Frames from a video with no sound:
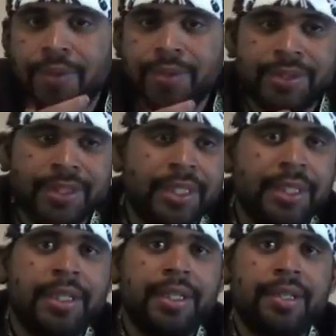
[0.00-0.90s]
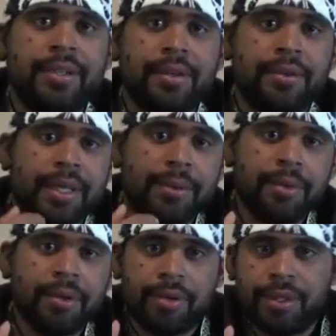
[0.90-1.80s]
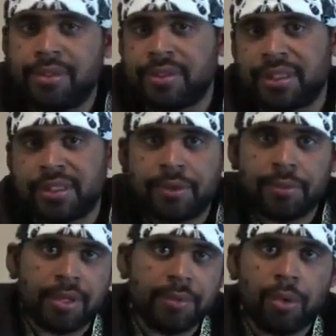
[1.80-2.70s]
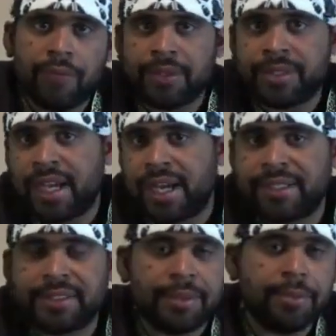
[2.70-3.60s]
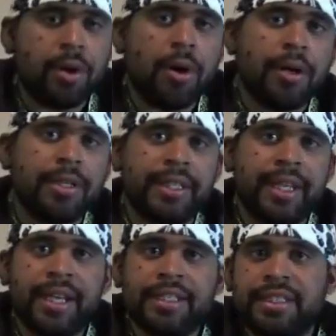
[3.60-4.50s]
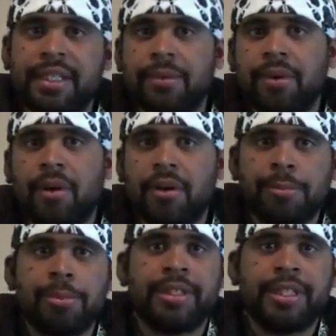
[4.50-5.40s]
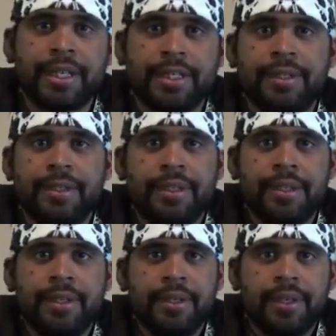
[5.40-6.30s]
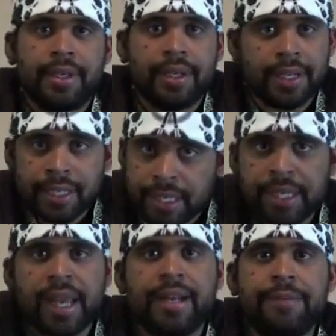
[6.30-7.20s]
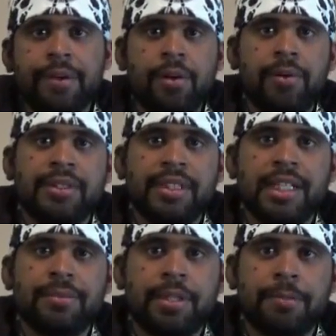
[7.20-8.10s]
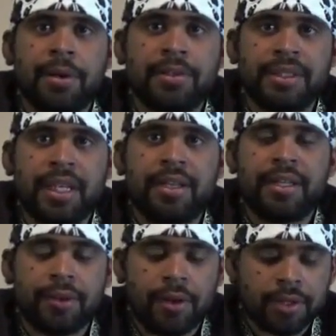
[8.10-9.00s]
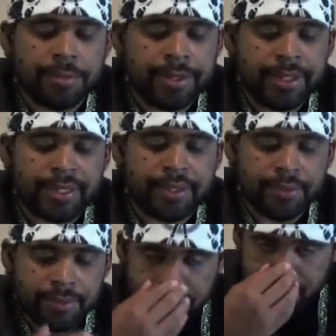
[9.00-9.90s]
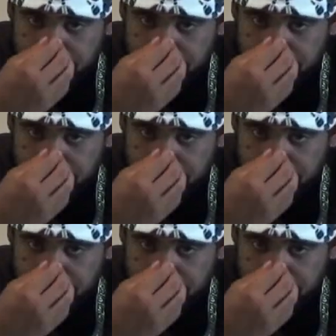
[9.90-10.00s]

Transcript: in war, they were using the guerrilla warfare tactics. They were hard to catch. They were hard to predict, and that even coincides with their personality. They're hard to predict.